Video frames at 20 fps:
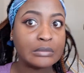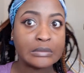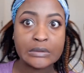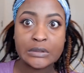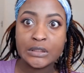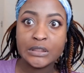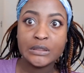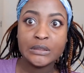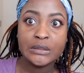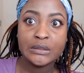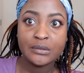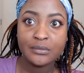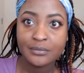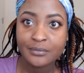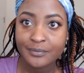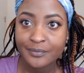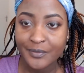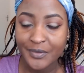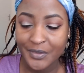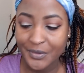
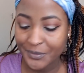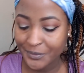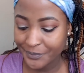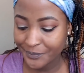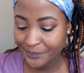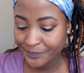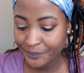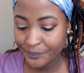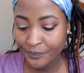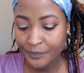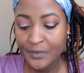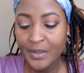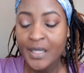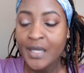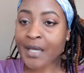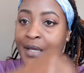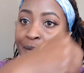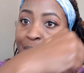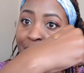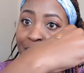you know.
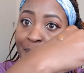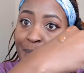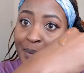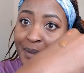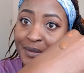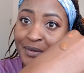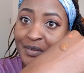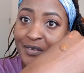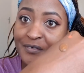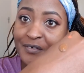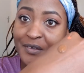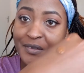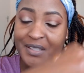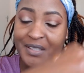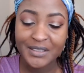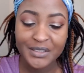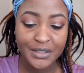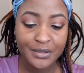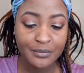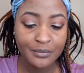Anyway, back to our
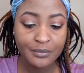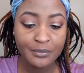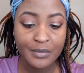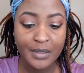foundation.